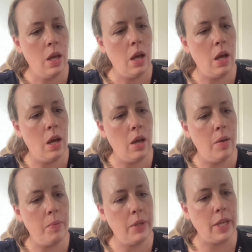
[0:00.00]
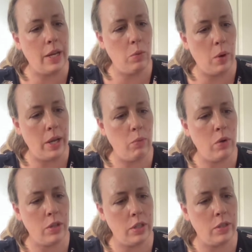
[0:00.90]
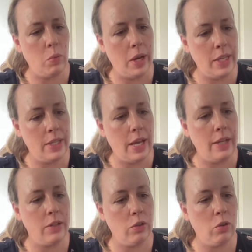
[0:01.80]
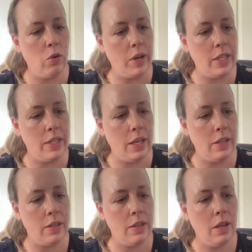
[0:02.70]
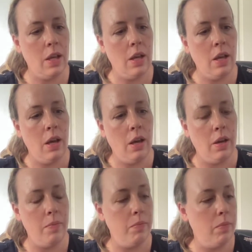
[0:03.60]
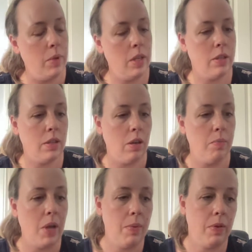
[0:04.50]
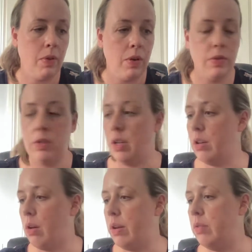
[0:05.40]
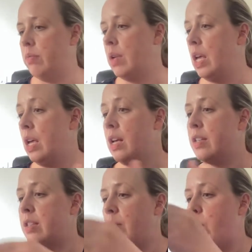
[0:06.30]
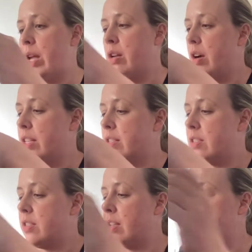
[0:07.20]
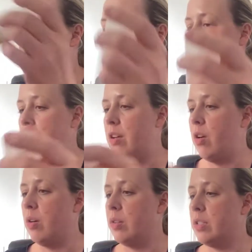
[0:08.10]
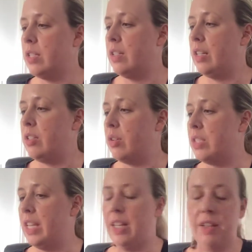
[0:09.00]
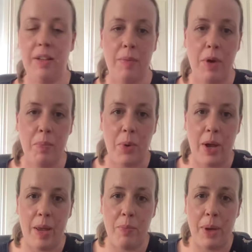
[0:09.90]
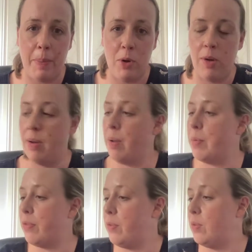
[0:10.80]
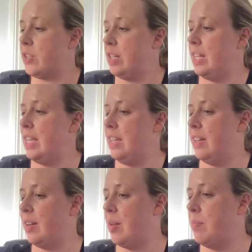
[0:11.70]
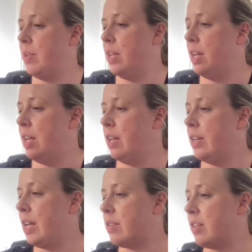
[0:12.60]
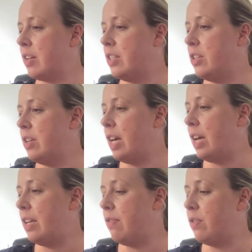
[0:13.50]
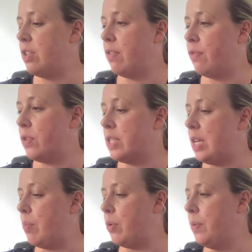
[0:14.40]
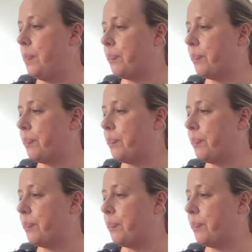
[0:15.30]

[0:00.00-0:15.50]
washes away sand and chlorine, it says. So maybe if I was going somewhere nice, sunny, hot, exotic, I might buy it, but I'm not. Unfortunately, I'm now stuck in the UK for the foreseeable.